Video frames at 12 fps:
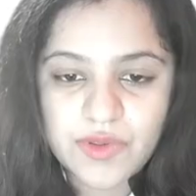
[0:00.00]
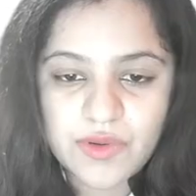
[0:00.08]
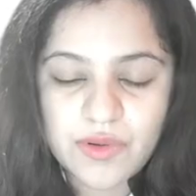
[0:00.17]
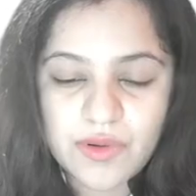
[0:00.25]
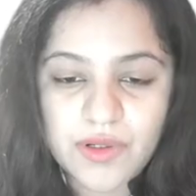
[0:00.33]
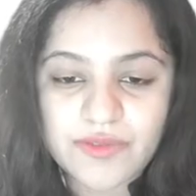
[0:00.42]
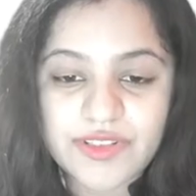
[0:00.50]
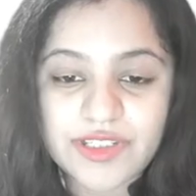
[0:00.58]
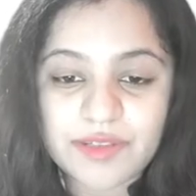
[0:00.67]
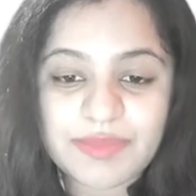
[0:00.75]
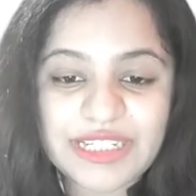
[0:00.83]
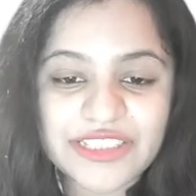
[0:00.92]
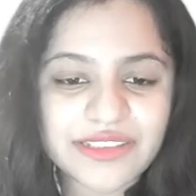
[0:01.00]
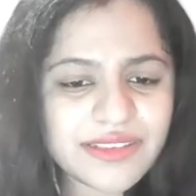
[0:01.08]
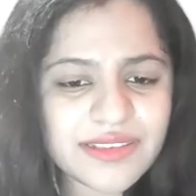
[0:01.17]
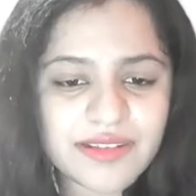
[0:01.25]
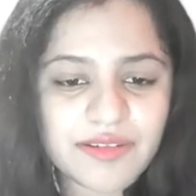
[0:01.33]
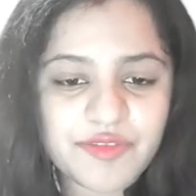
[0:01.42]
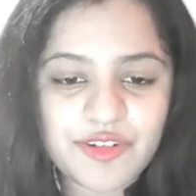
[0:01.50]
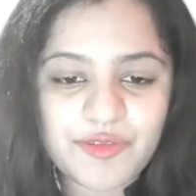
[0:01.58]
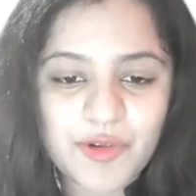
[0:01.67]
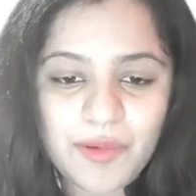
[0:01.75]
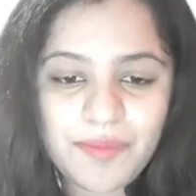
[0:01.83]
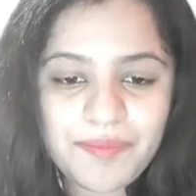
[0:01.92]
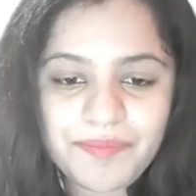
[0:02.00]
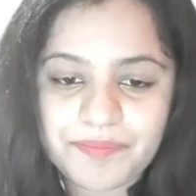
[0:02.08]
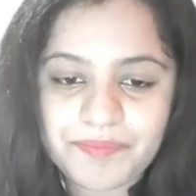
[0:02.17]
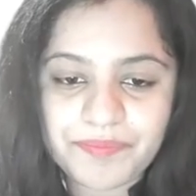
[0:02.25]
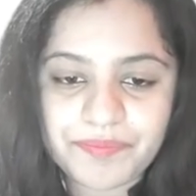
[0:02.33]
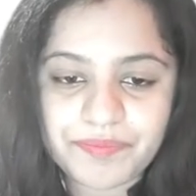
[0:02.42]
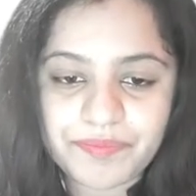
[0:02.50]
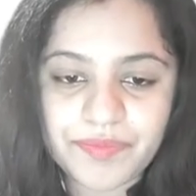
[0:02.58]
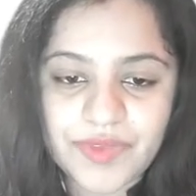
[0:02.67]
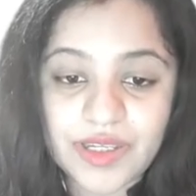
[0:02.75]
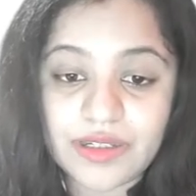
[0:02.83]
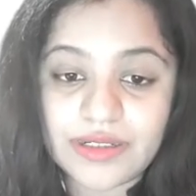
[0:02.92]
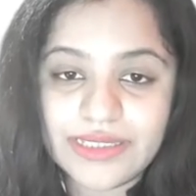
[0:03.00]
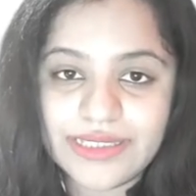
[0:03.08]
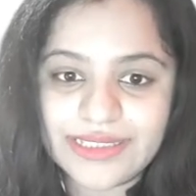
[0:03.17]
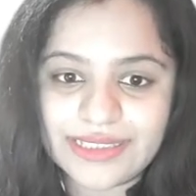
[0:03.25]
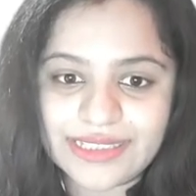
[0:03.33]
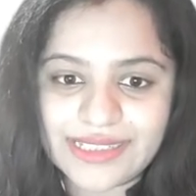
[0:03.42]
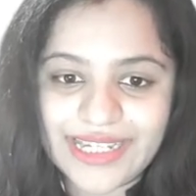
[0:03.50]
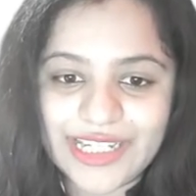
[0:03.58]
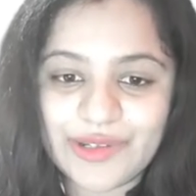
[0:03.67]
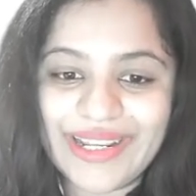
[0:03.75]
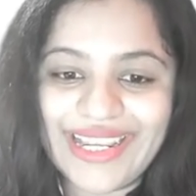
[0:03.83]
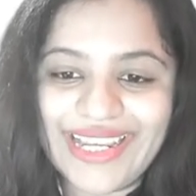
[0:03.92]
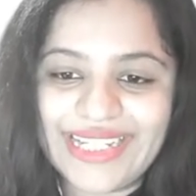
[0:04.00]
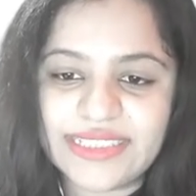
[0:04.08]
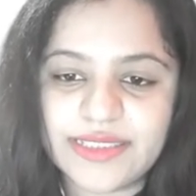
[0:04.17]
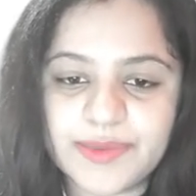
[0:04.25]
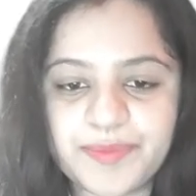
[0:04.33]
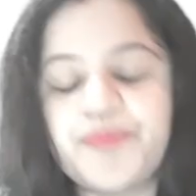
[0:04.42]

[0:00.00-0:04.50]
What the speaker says: or when the patient is suffering from a disease like your AIDS.